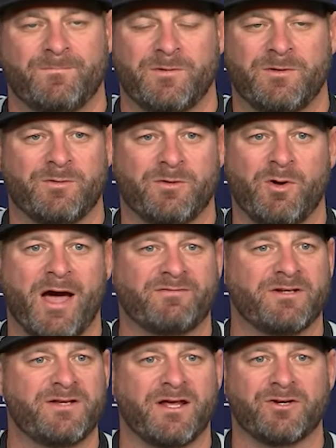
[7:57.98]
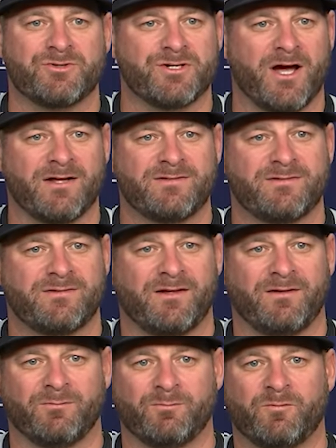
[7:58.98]
you have to take your shots.
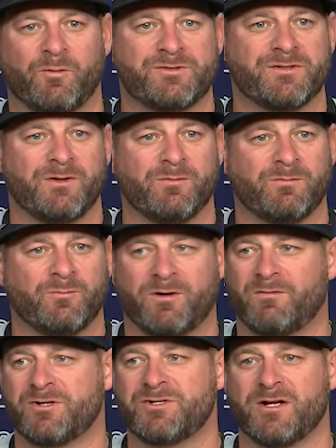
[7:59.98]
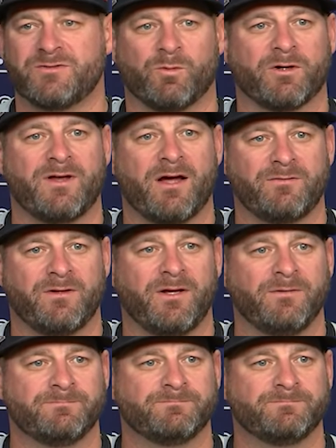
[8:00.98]
And fortunately, one of our shots worked out today.